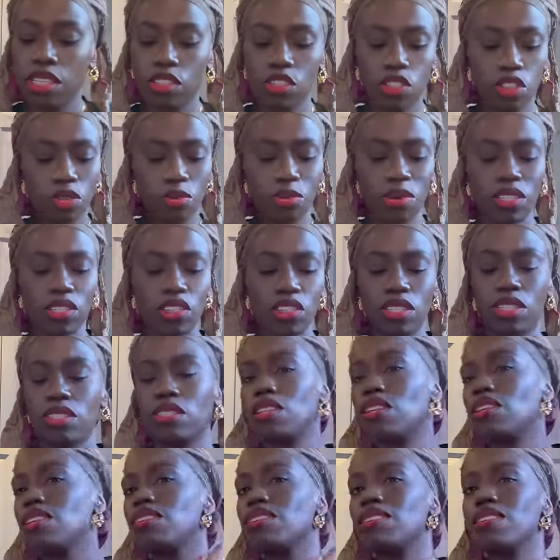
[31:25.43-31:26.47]
Too much
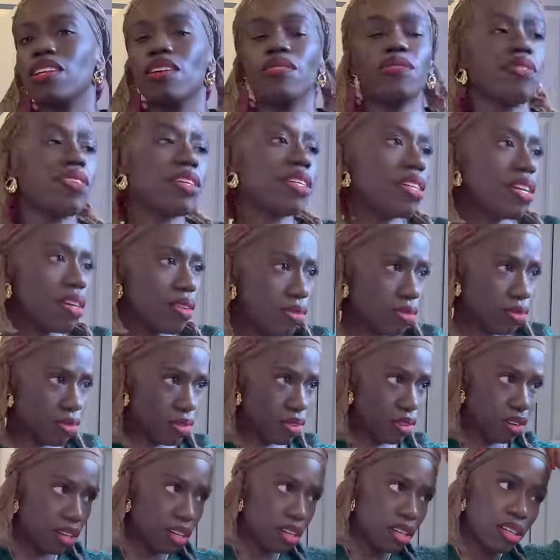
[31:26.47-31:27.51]
is never enough.
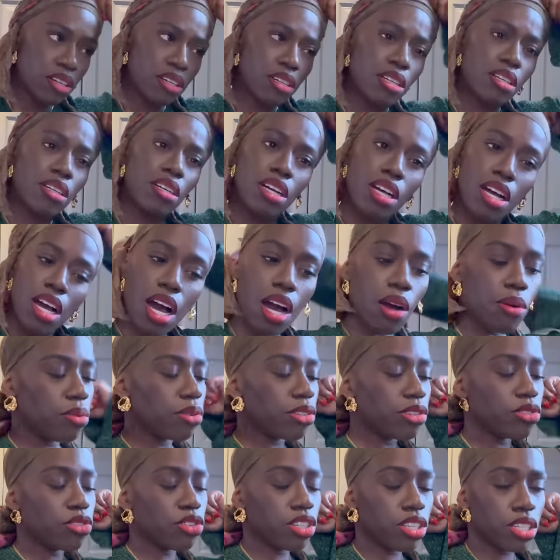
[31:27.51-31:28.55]
I
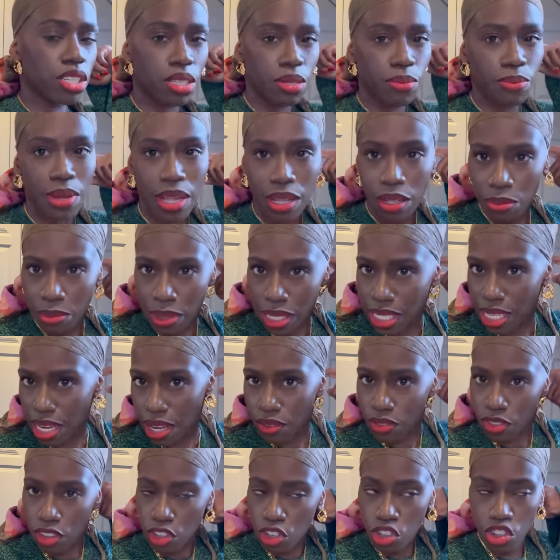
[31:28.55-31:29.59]
want you to smell me
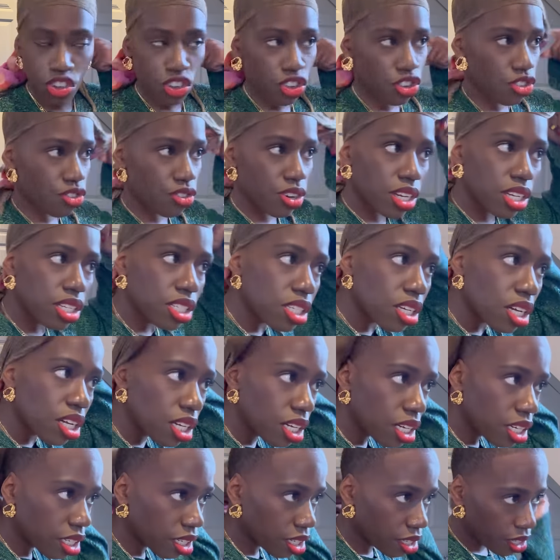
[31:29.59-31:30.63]
down the street,
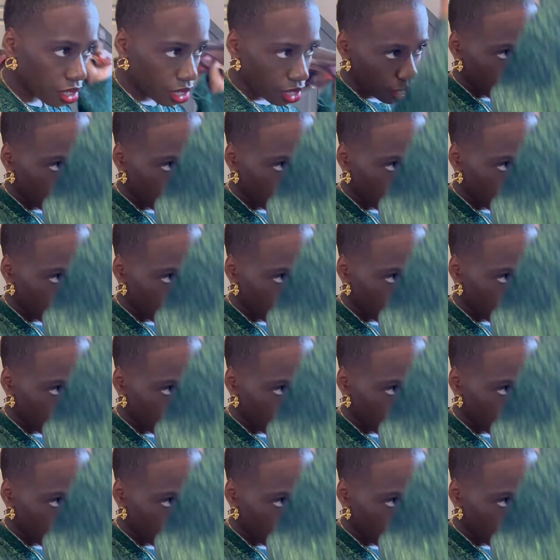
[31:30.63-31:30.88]
darling.